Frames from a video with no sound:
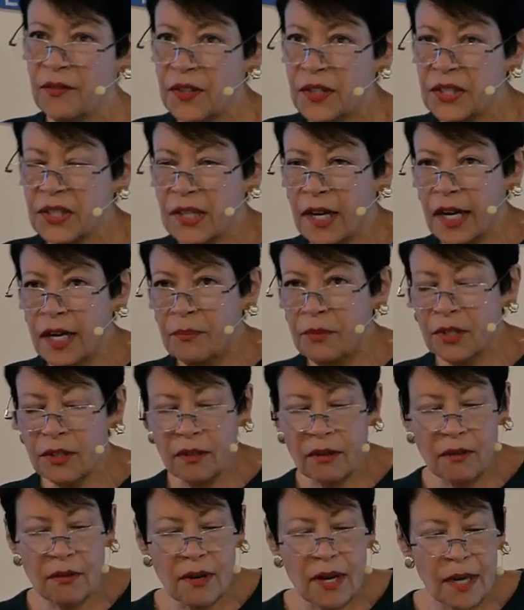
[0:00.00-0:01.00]
it's time to
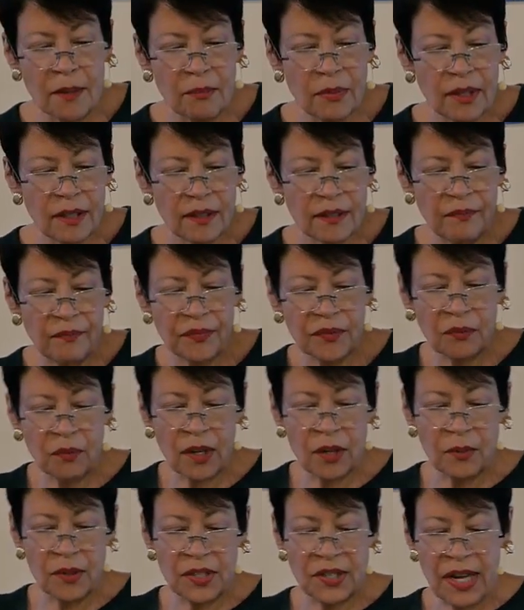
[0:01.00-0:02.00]
grow up. What
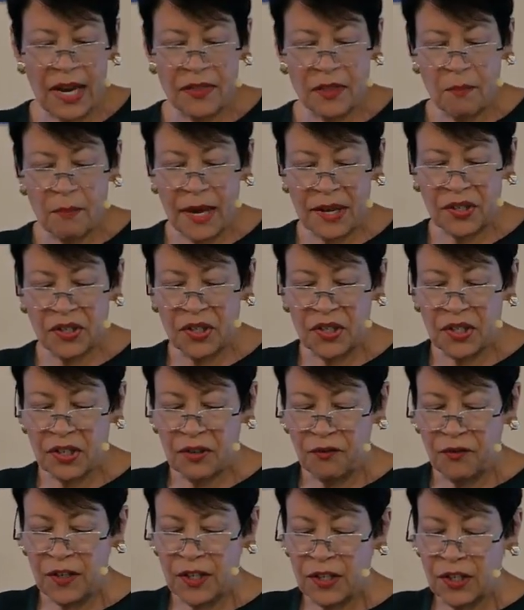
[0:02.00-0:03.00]
did we say in the message in
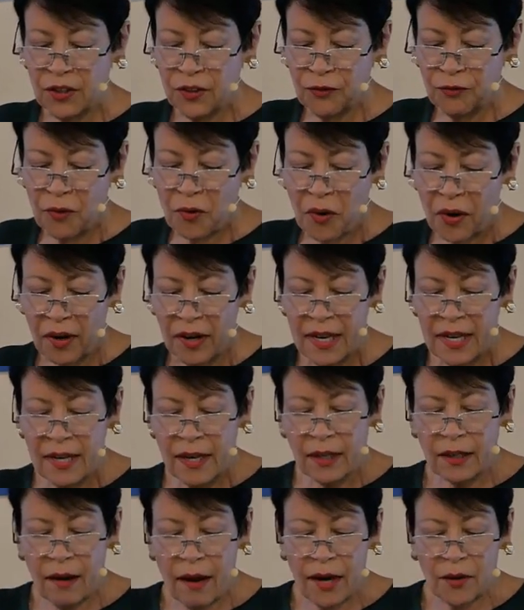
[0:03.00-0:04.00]
Ephesians 4?
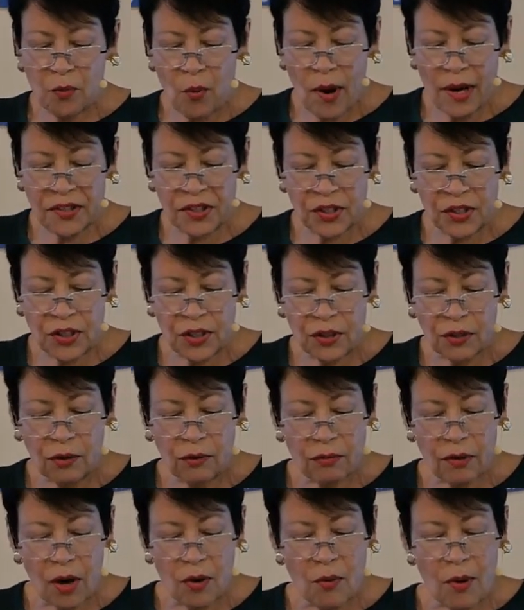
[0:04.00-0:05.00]
God wants us to
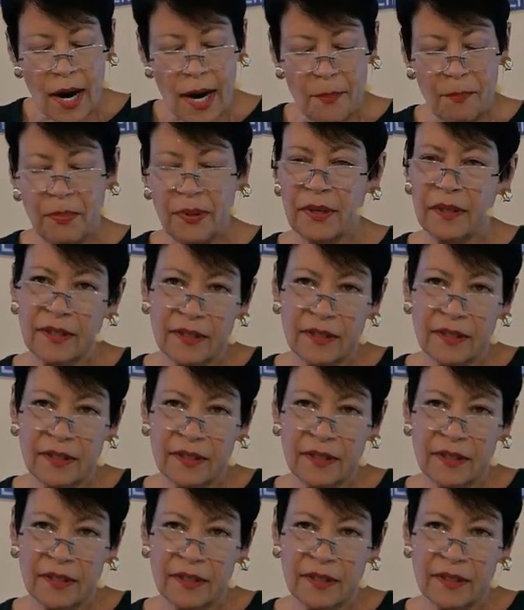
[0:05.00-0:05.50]
grow up.